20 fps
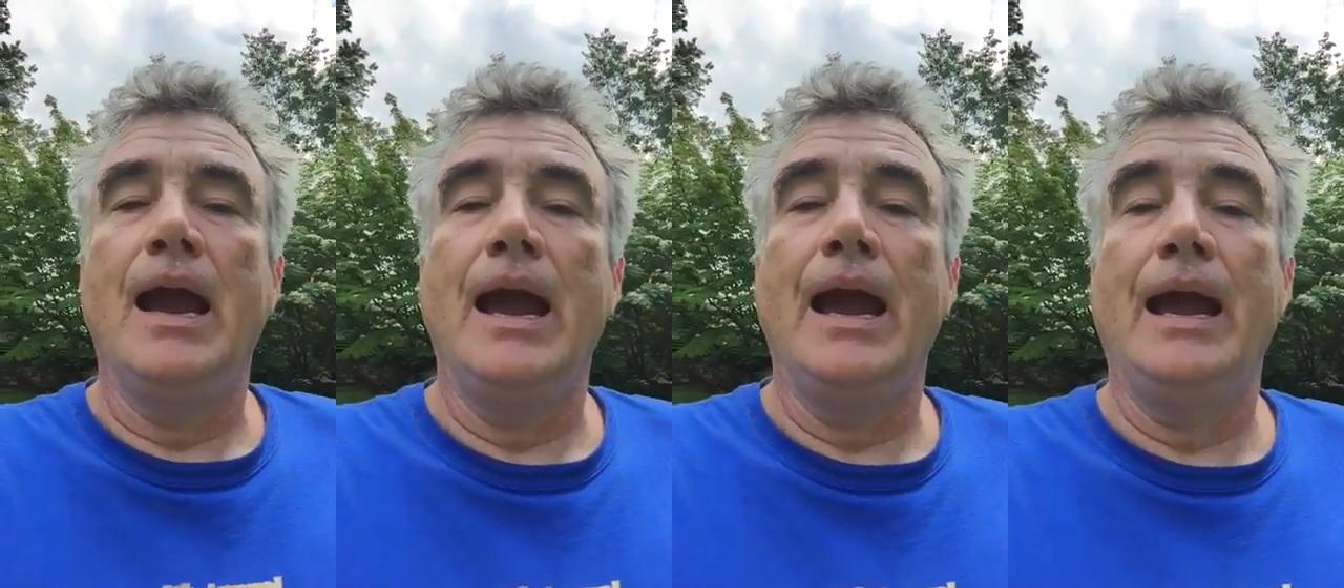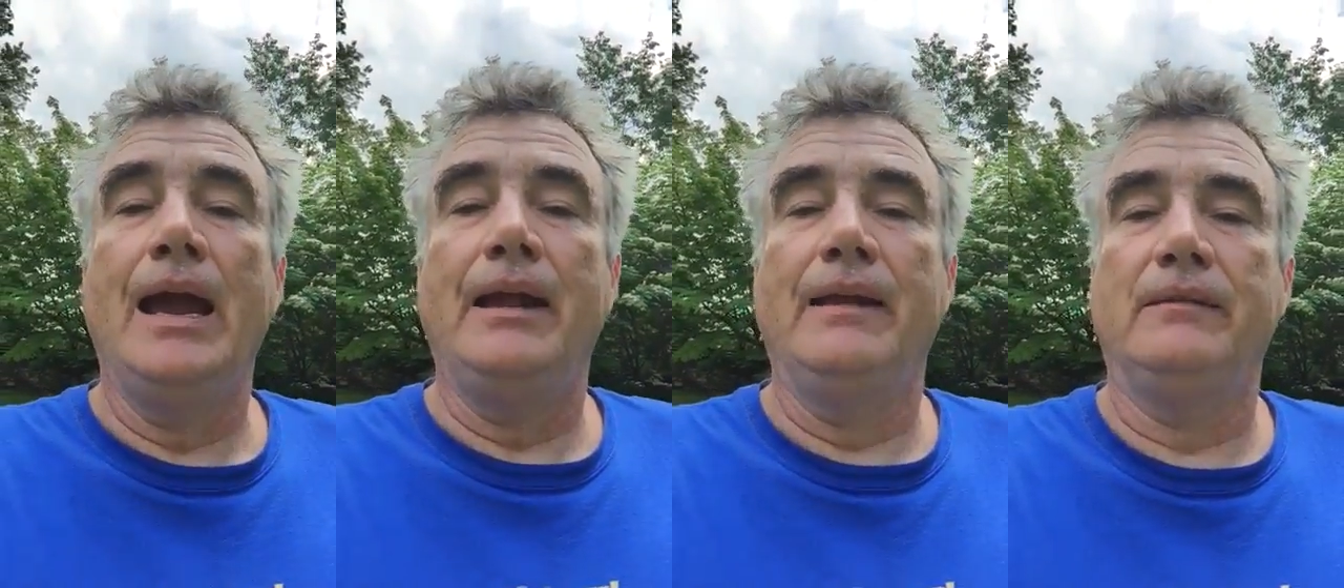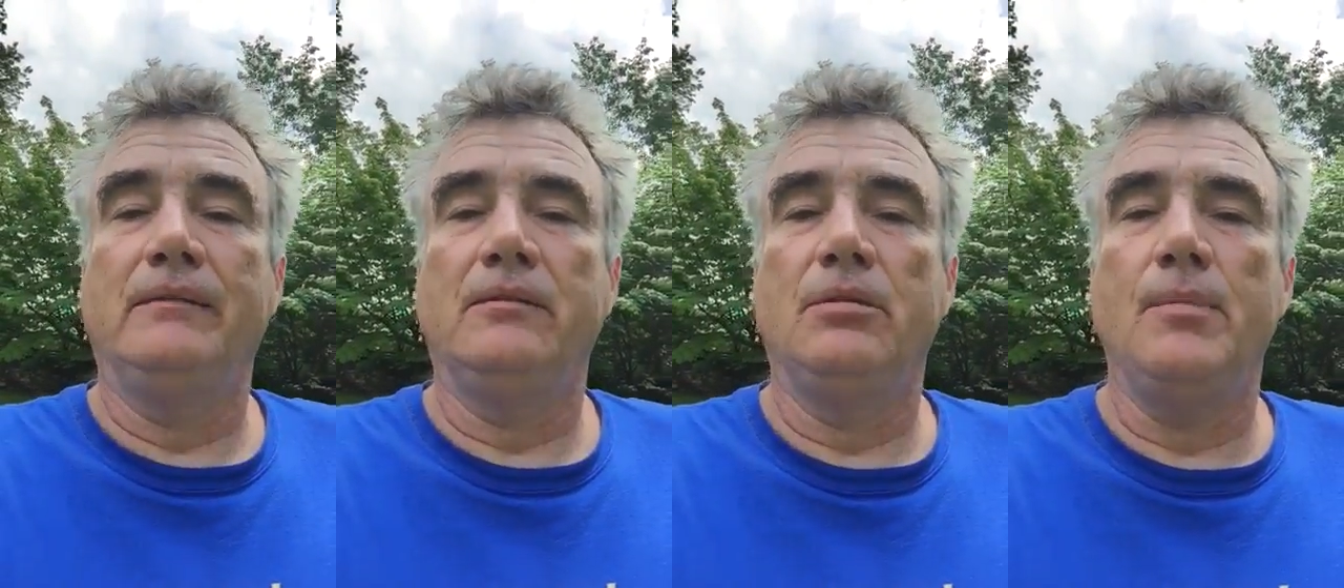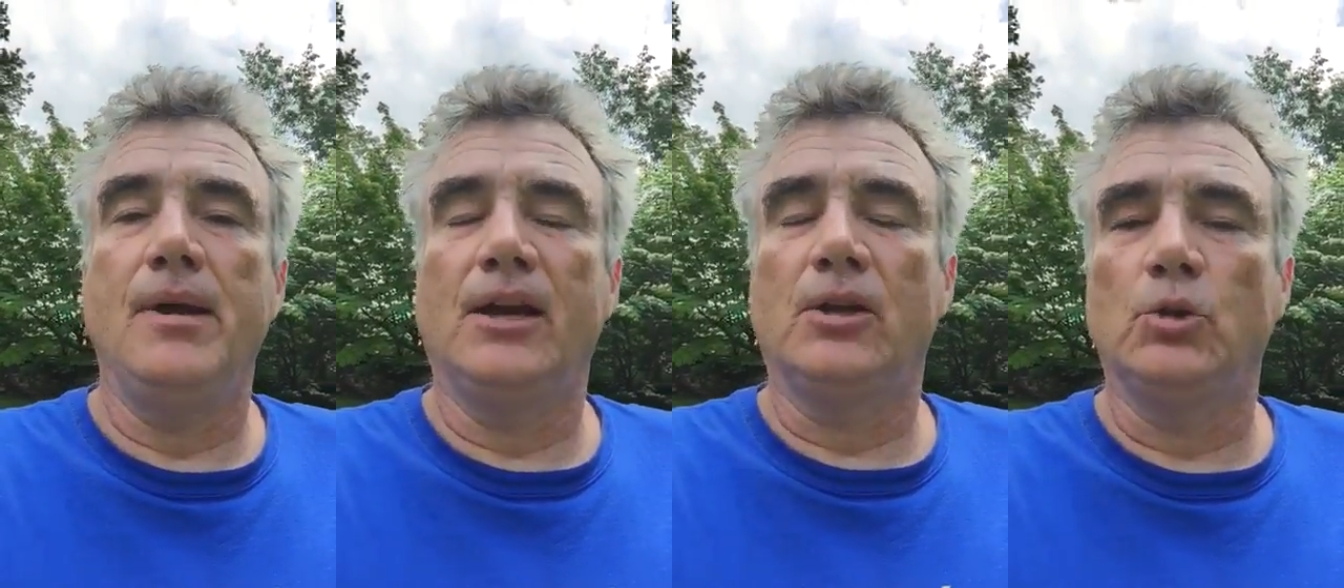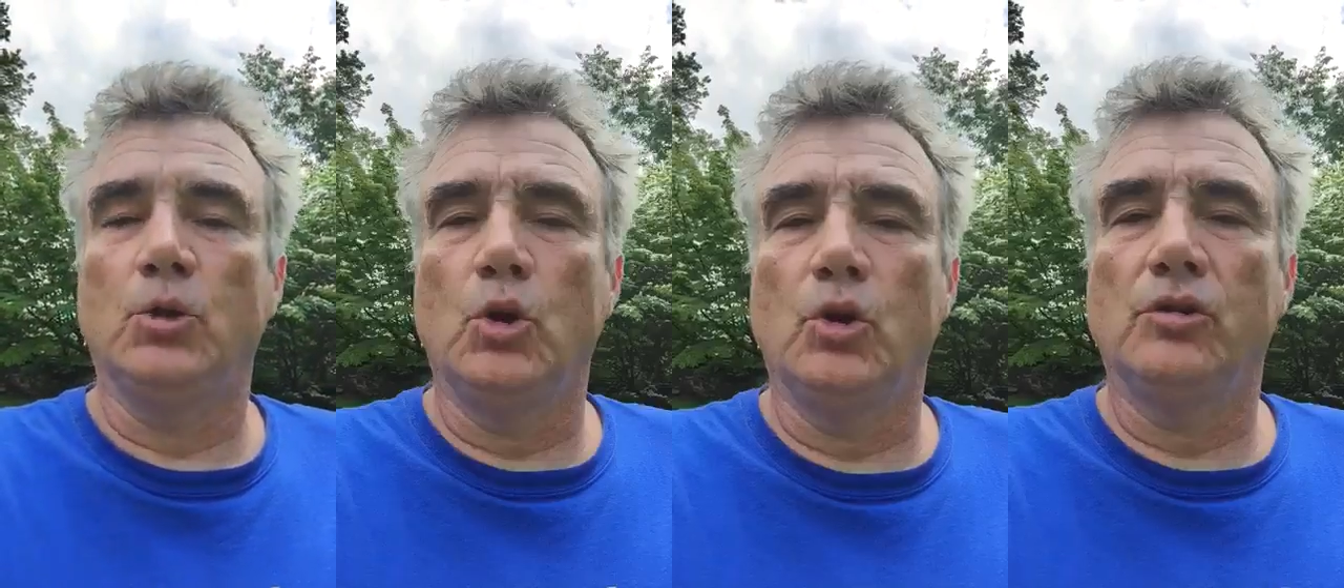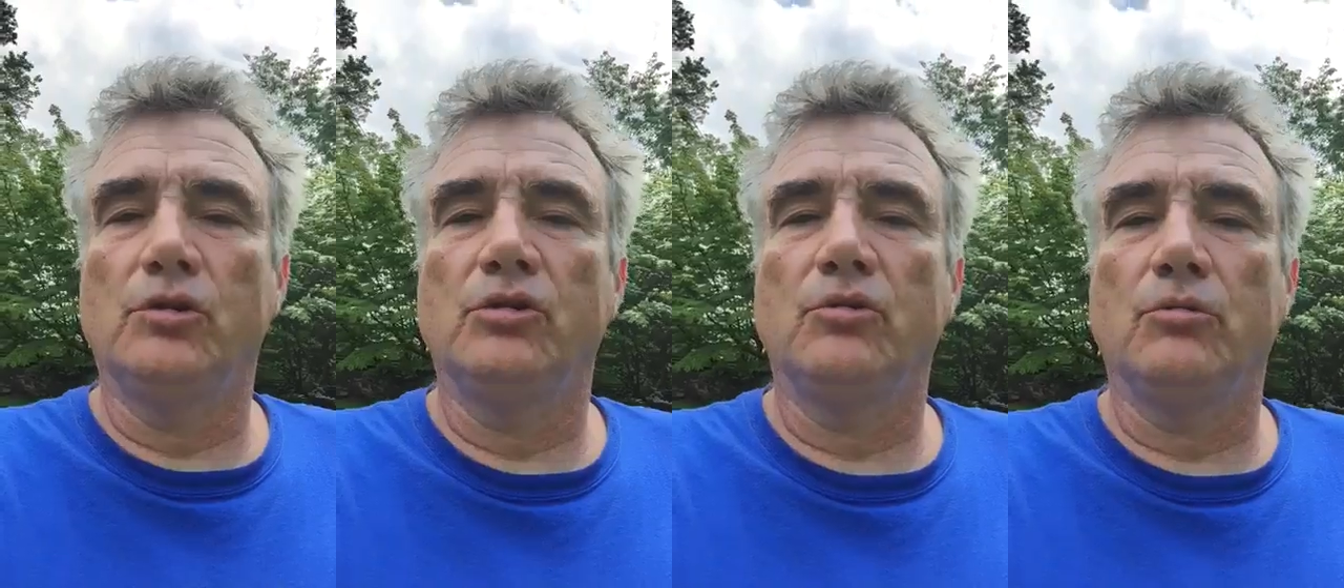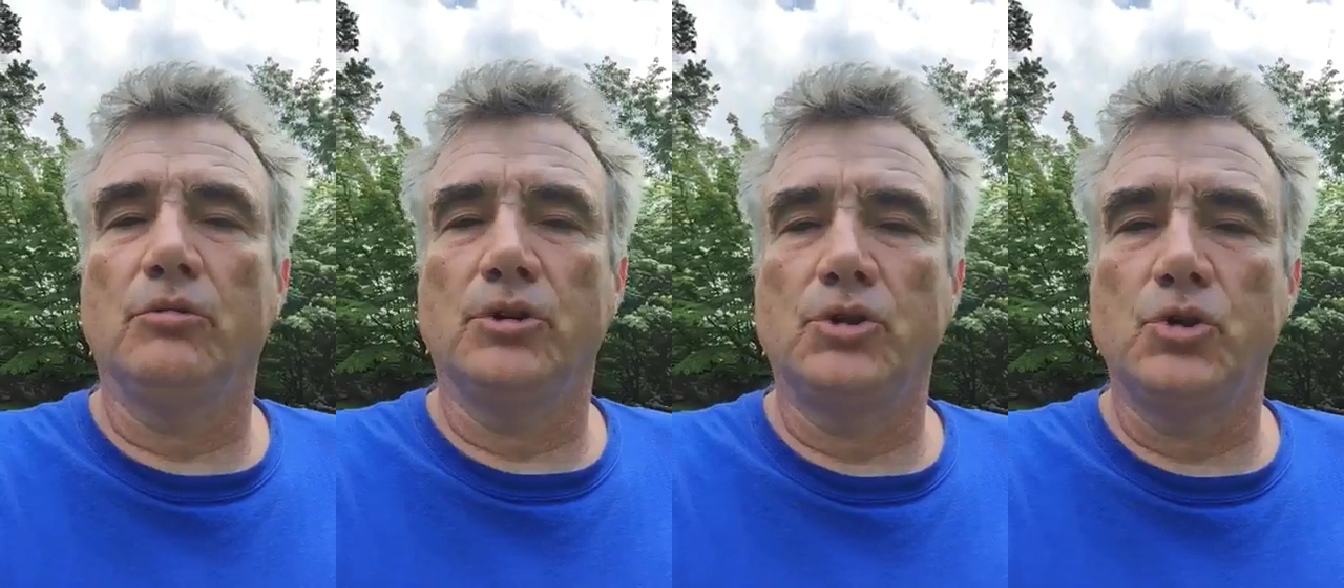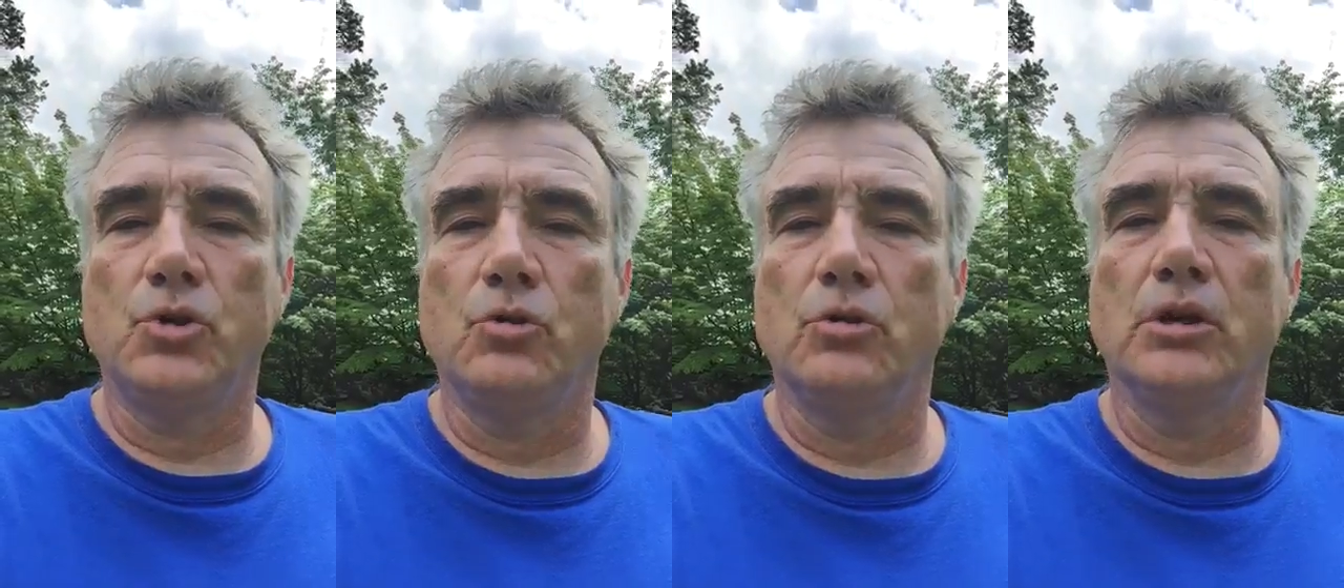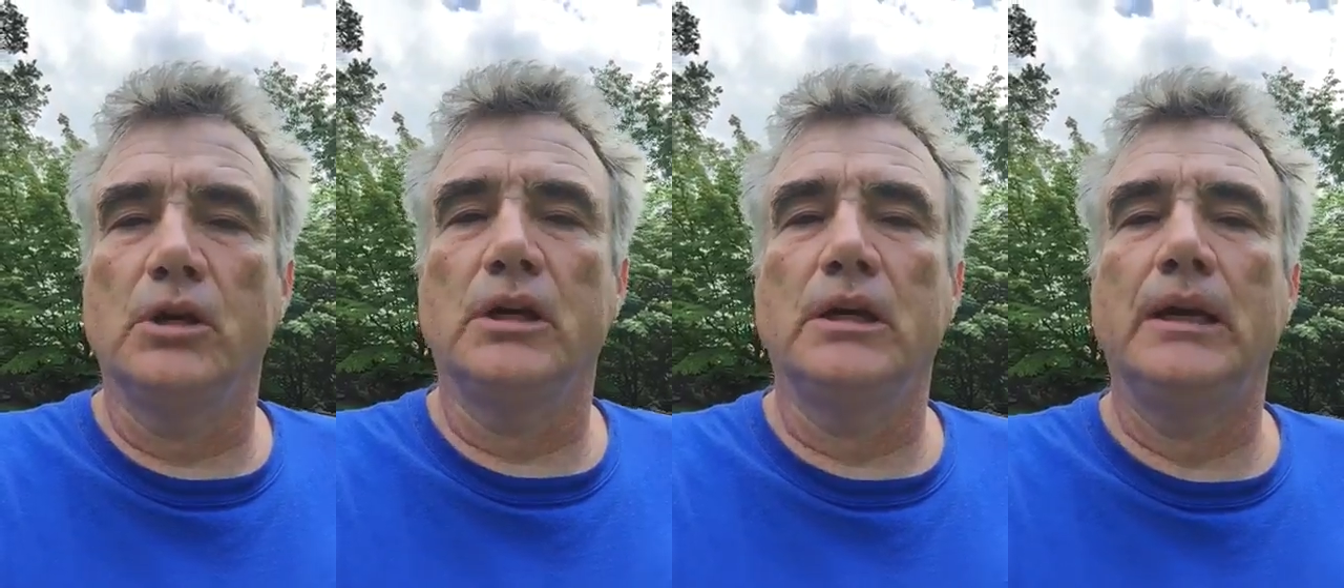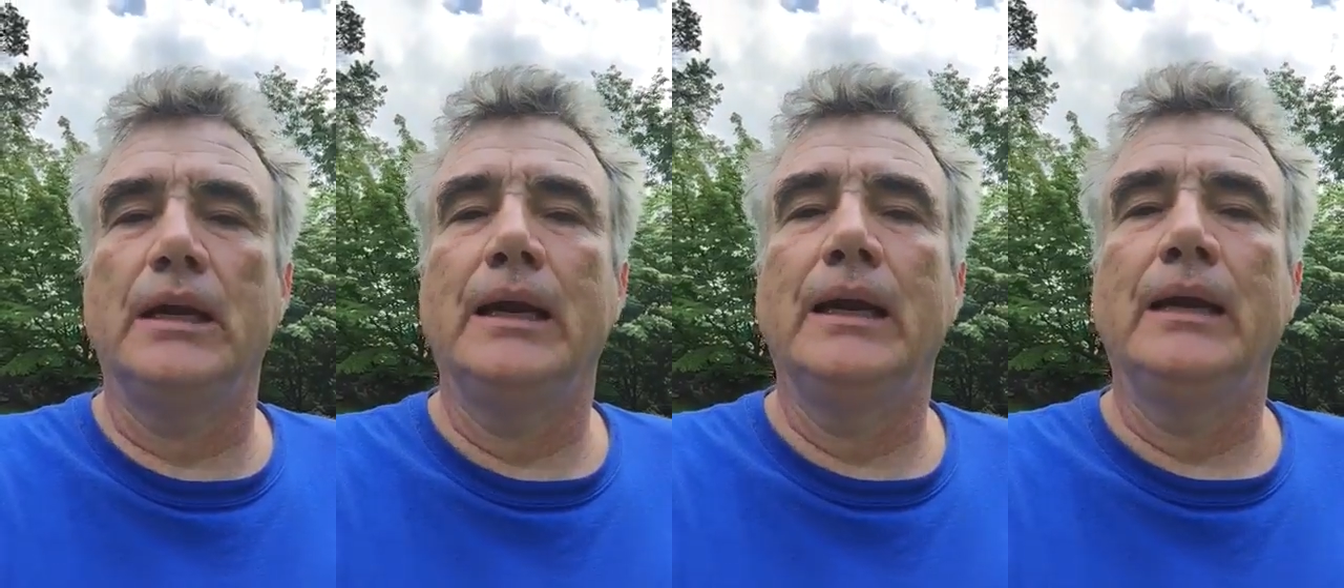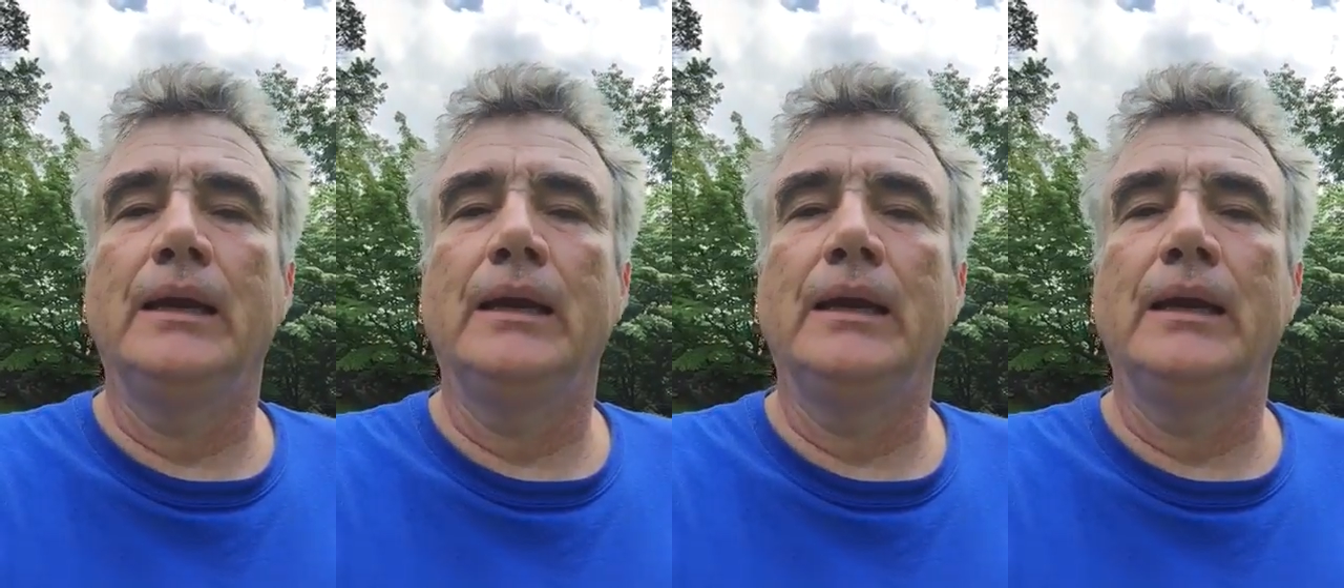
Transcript: and to make a long story short,